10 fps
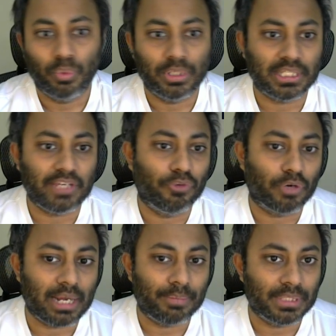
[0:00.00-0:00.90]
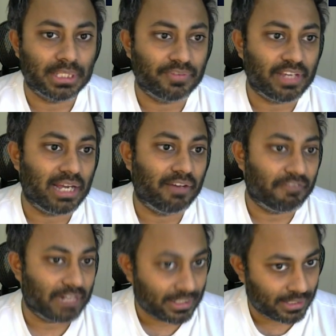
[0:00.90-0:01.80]
Once e4 happens, we have
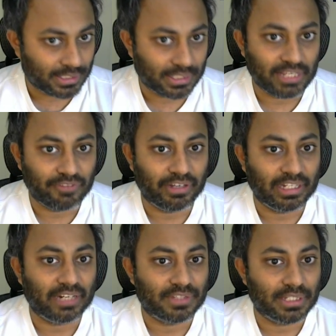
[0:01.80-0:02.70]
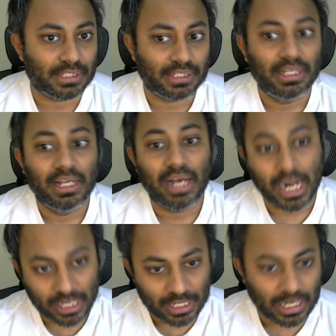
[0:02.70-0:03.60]
knight c6, e5, knight f6.
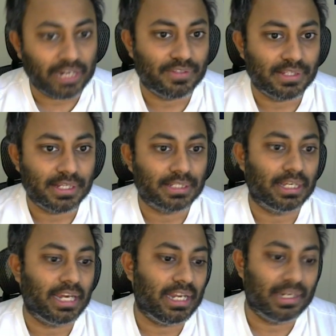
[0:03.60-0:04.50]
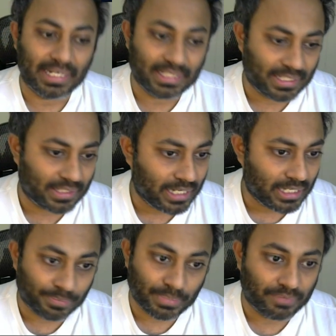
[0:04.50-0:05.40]
And in knight f6, again, knight c3
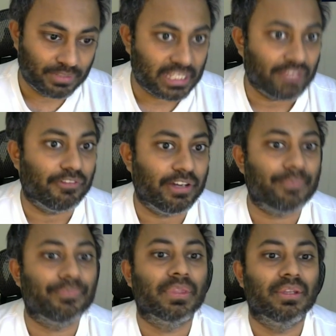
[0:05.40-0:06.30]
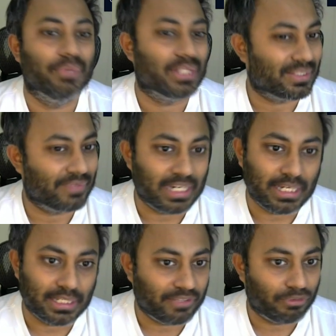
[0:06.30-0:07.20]
is met with e5, which is very
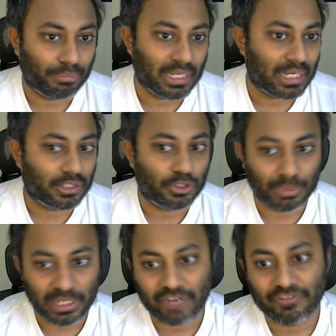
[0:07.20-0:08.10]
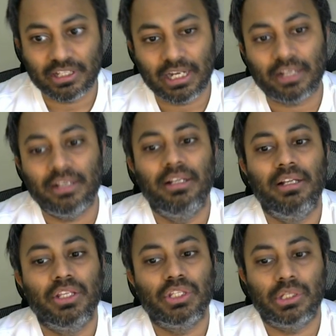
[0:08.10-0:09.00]
easy for black to play after that.
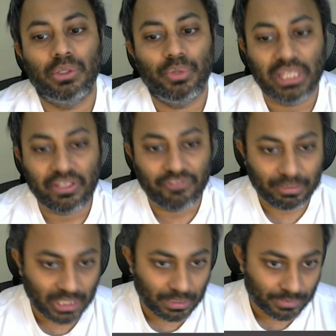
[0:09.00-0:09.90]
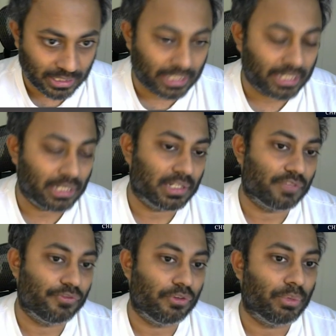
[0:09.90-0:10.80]
So e5 becomes the critical
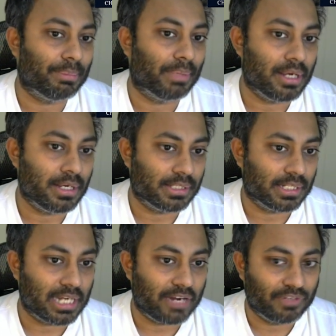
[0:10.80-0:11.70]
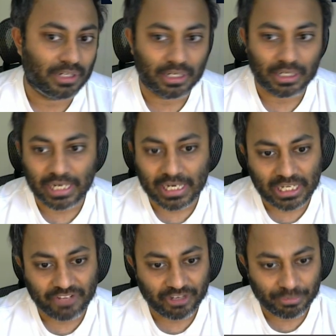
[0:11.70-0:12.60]
test for white players, and after knight
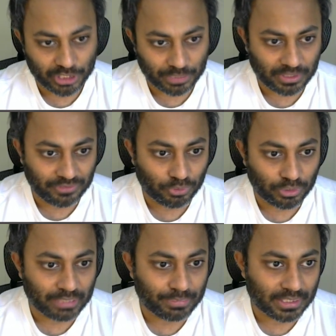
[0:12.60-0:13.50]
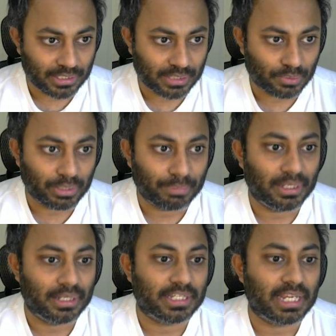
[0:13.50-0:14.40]
d5, bishop c4, knight b6, white
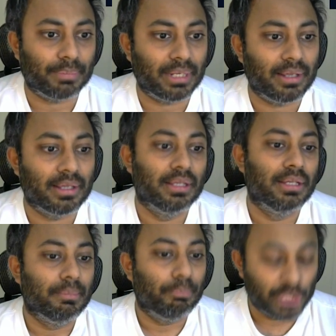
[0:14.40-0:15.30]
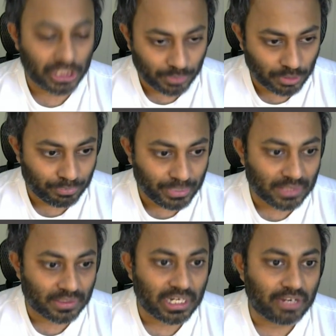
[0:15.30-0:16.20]
players can play bishop to
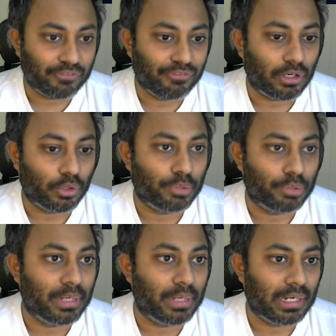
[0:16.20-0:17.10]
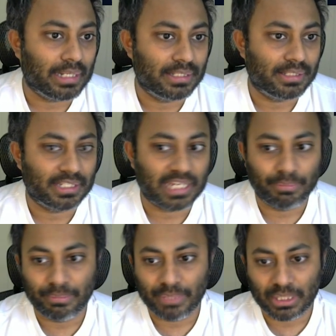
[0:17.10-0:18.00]
b3, followed by knight c6 can
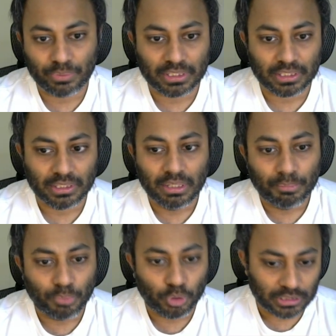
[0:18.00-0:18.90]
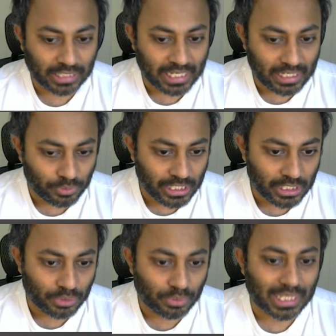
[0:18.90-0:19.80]
be met with both knight to
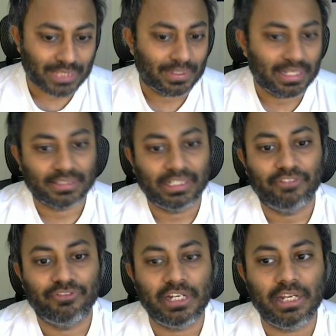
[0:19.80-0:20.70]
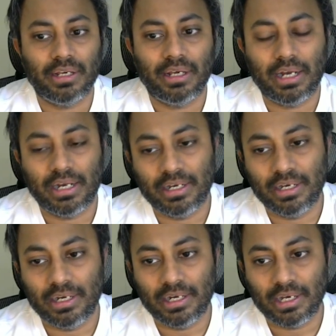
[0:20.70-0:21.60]
e2 as well as knight f3,
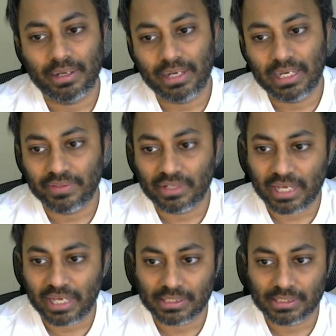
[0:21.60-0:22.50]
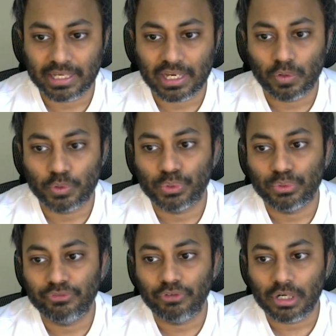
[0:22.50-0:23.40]
and in other cases they can also
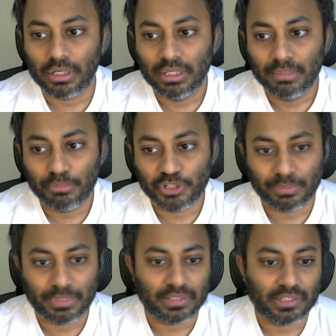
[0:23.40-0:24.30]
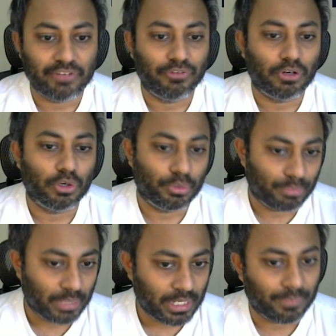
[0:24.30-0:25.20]
look for bishop d3 followed
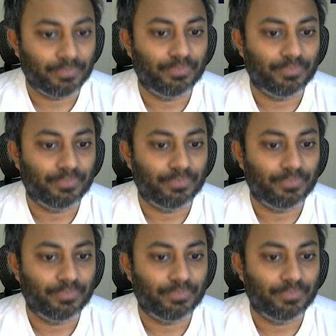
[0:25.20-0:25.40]
by